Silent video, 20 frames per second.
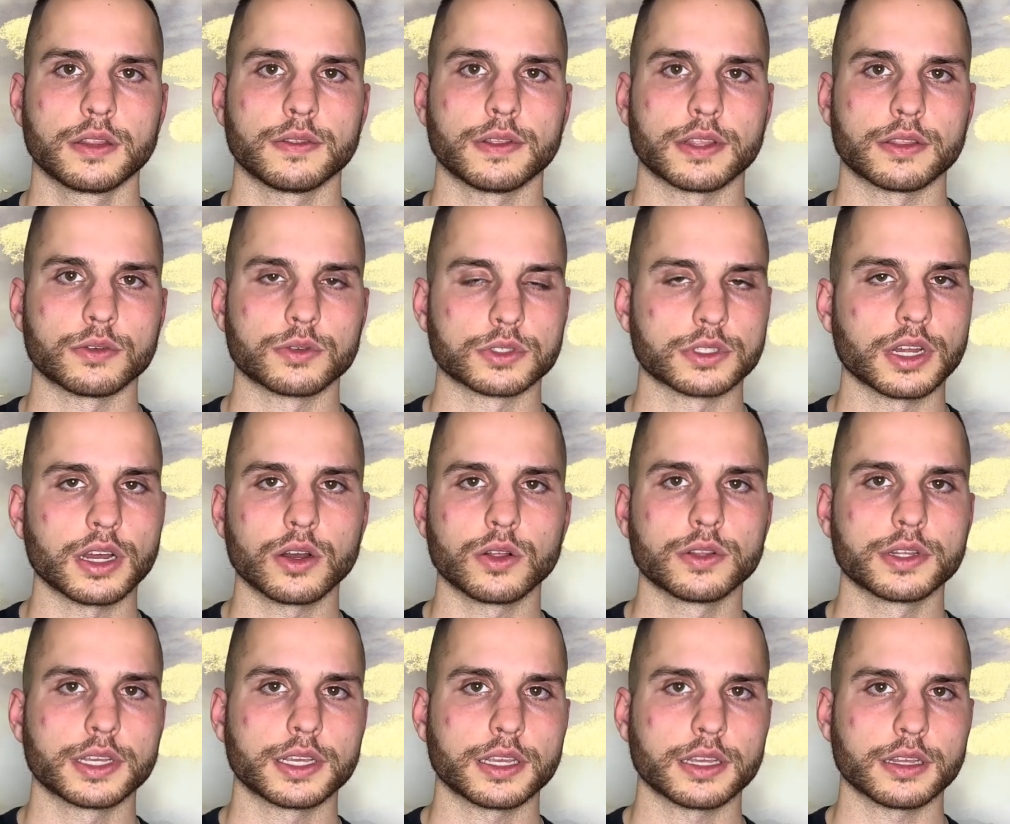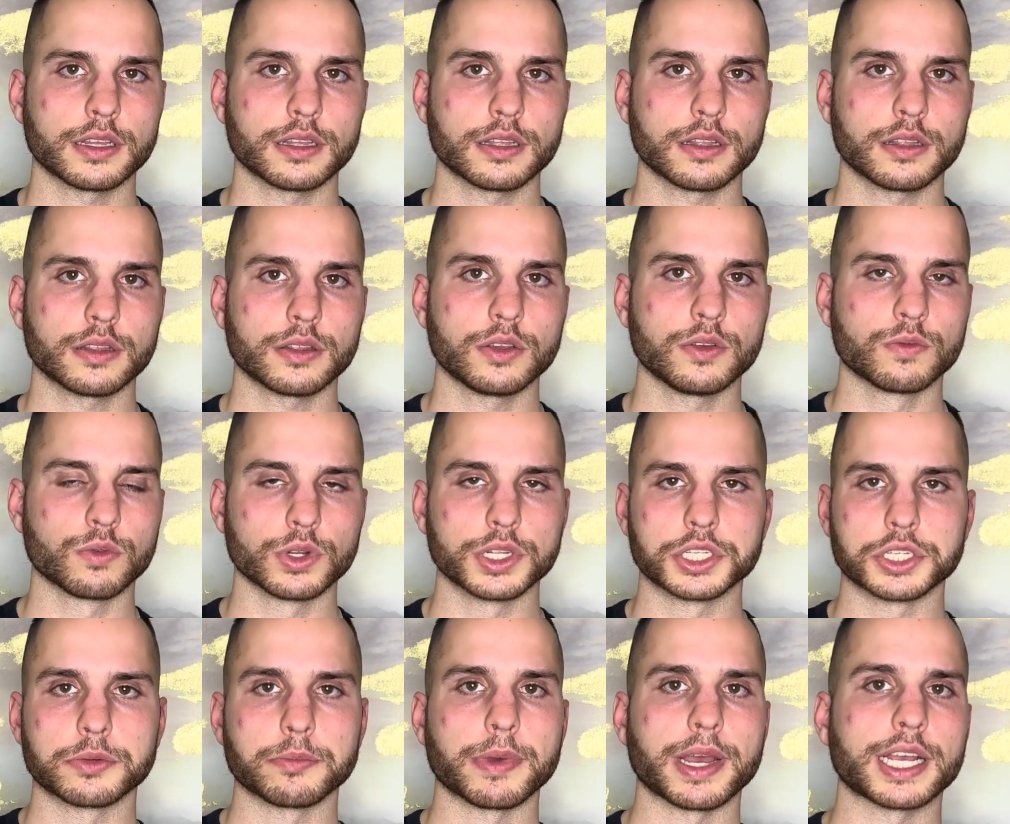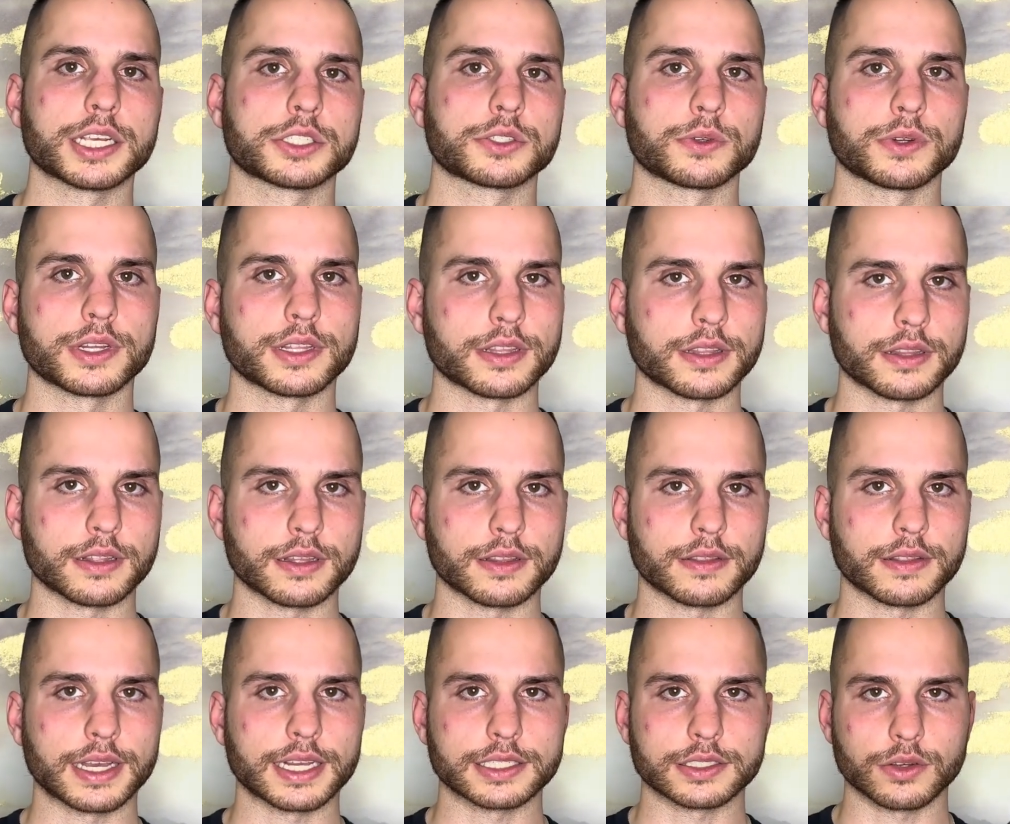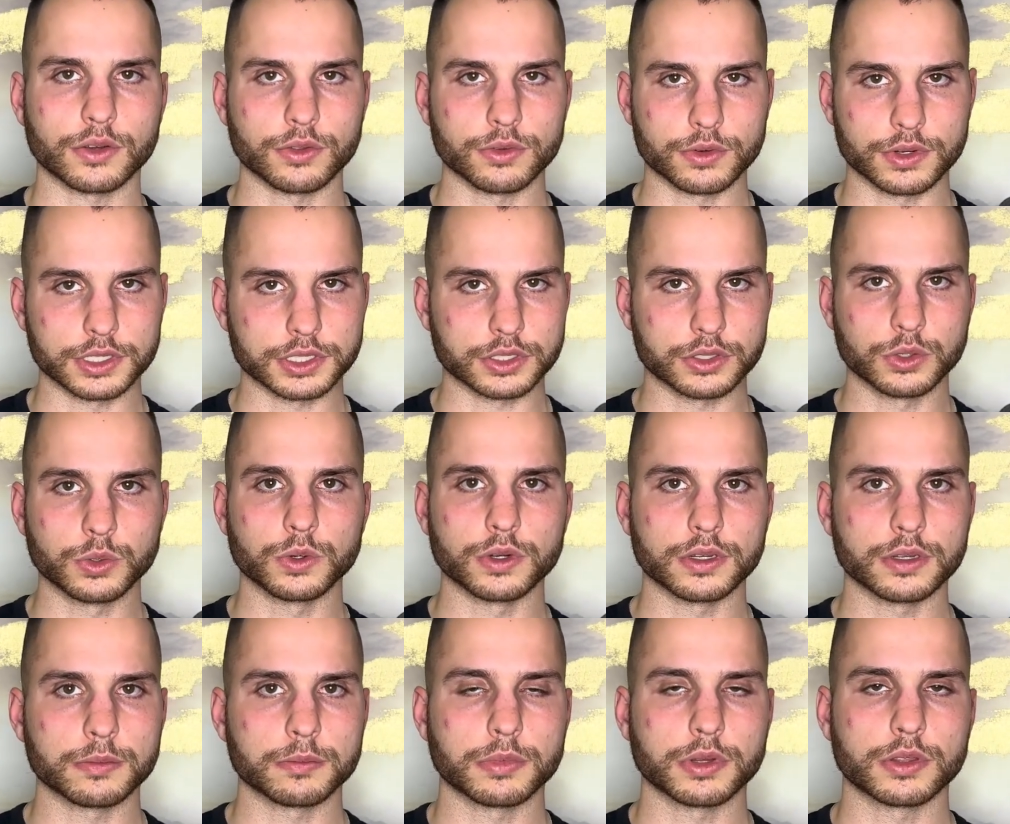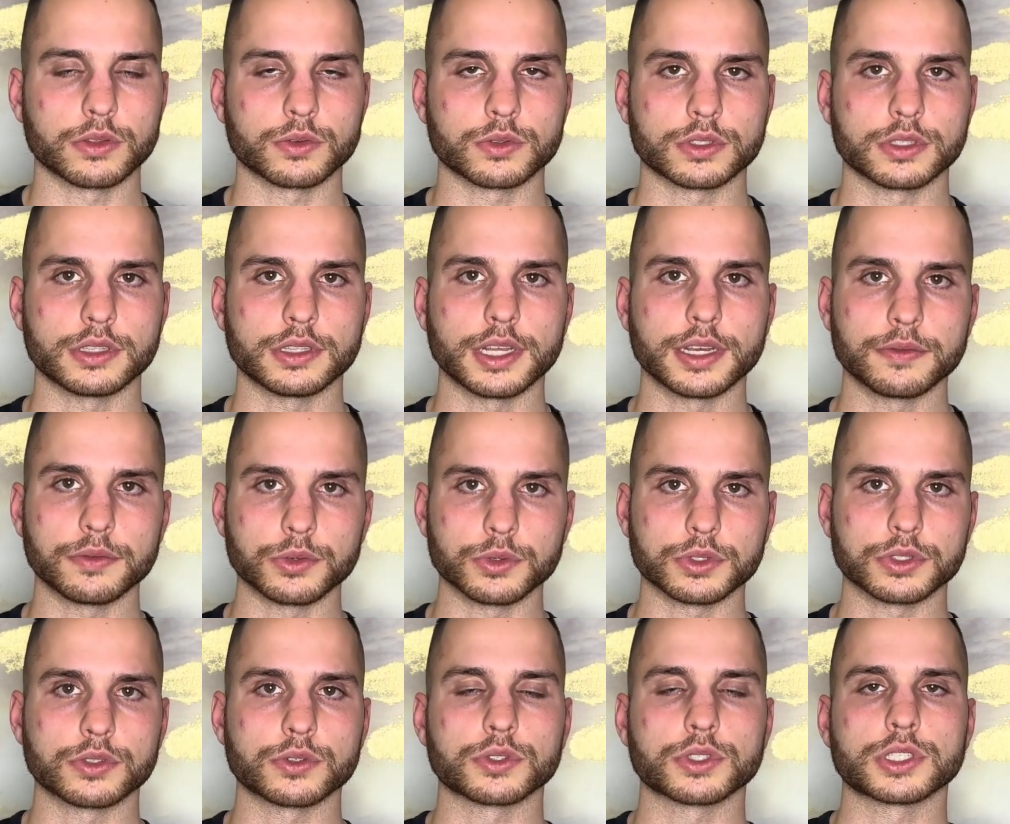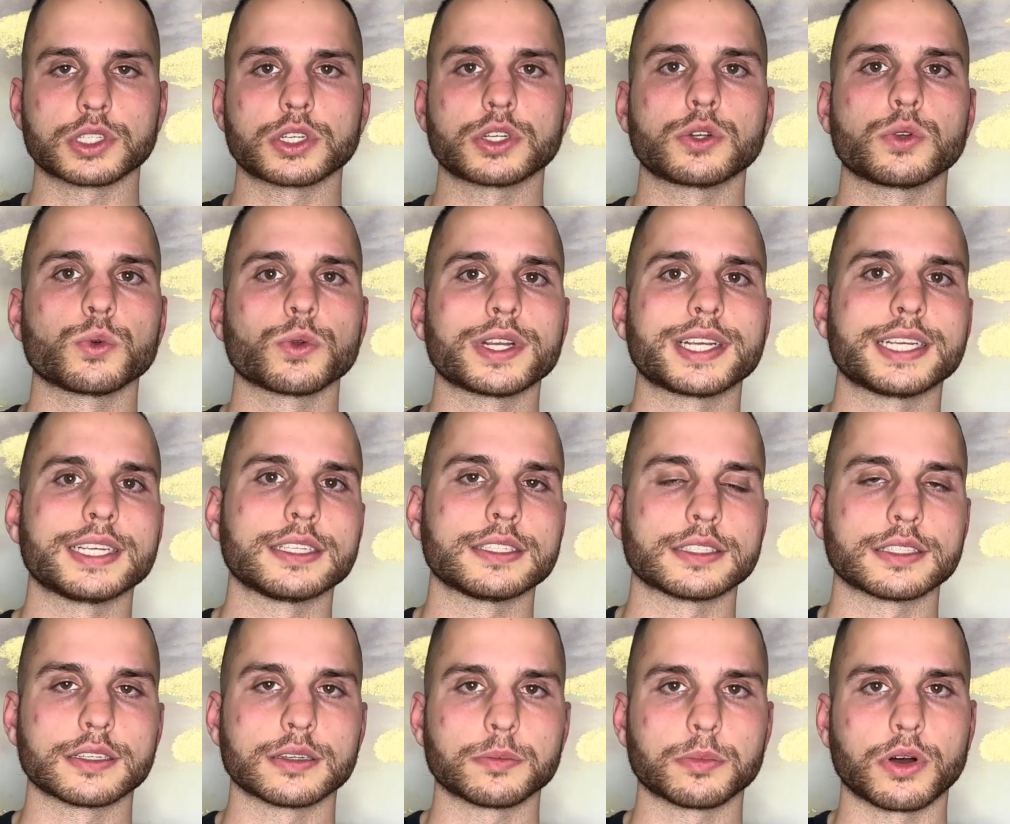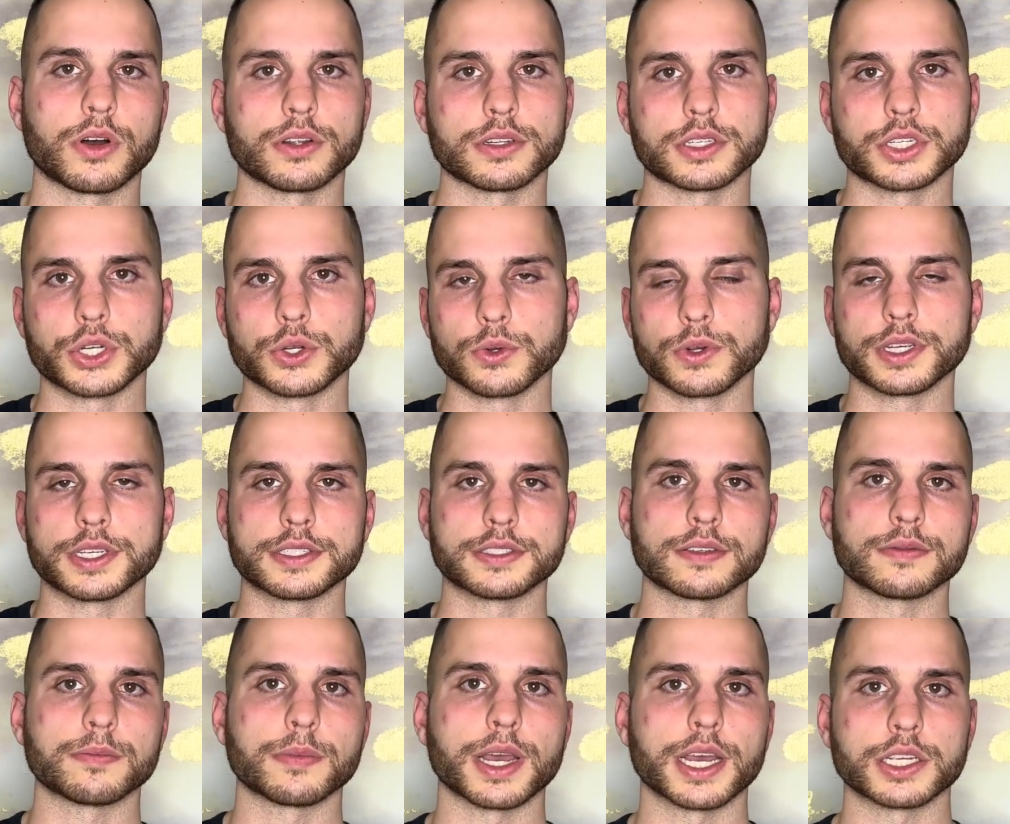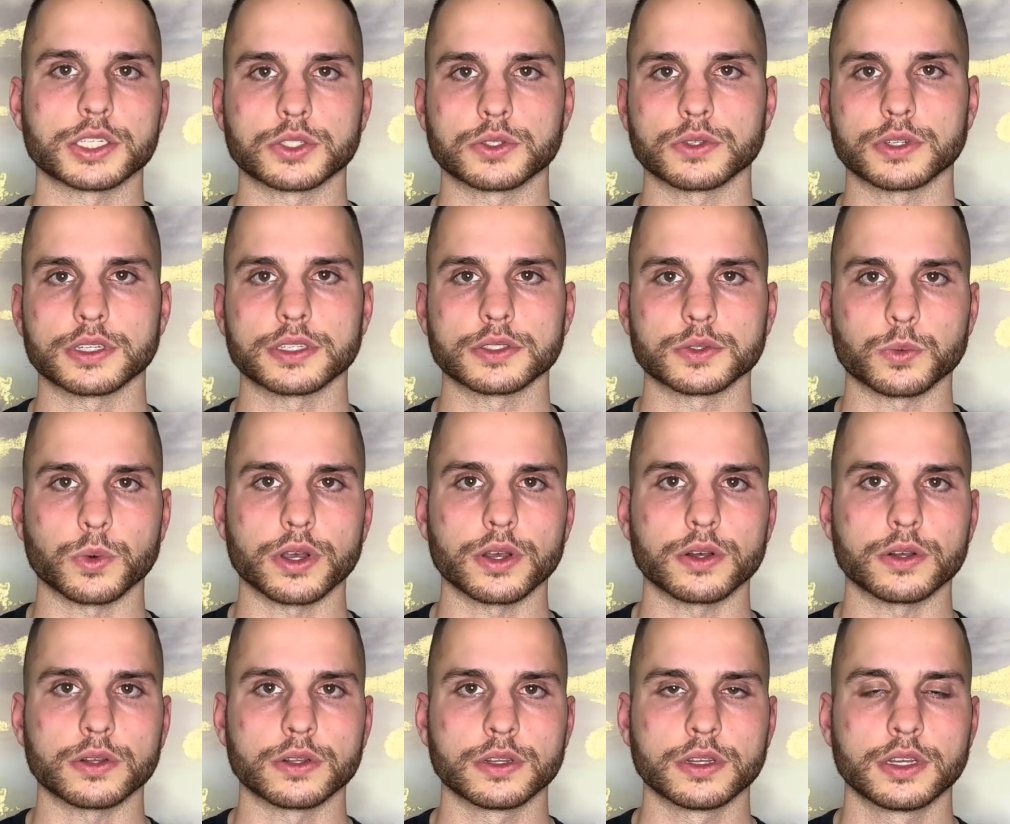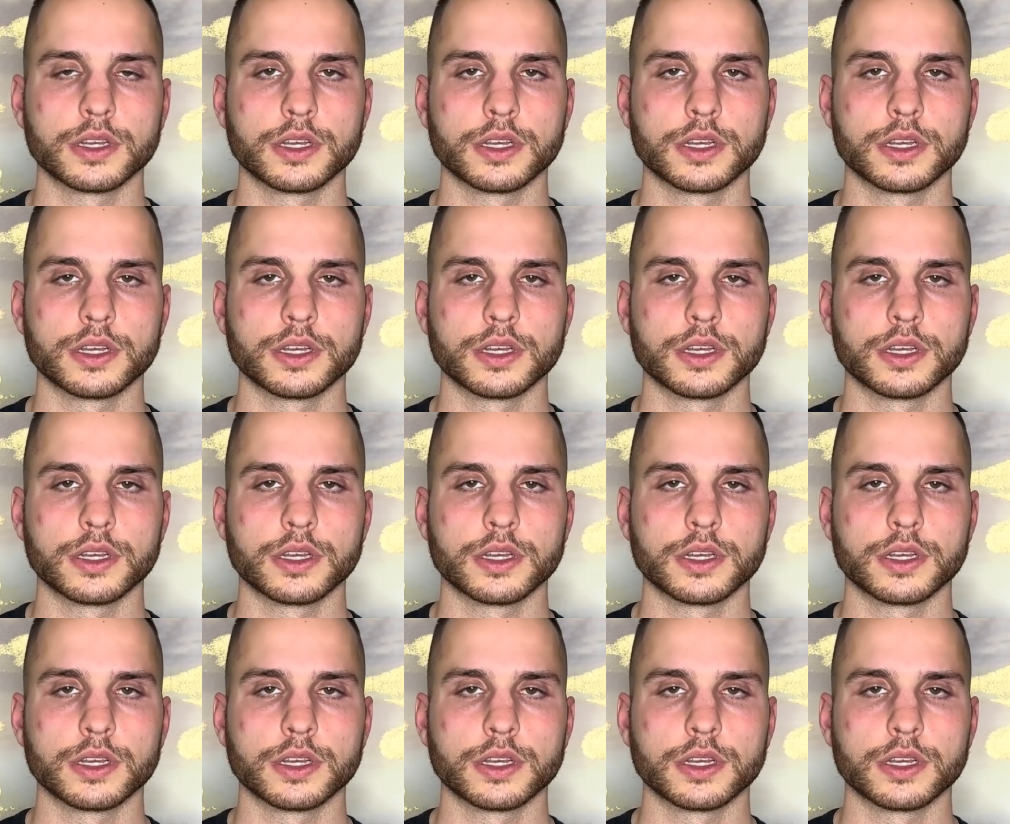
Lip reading: that there's not only you've reached mastery and that's all there is to it, but there's levels, there's degrees upon degrees of mastery as well.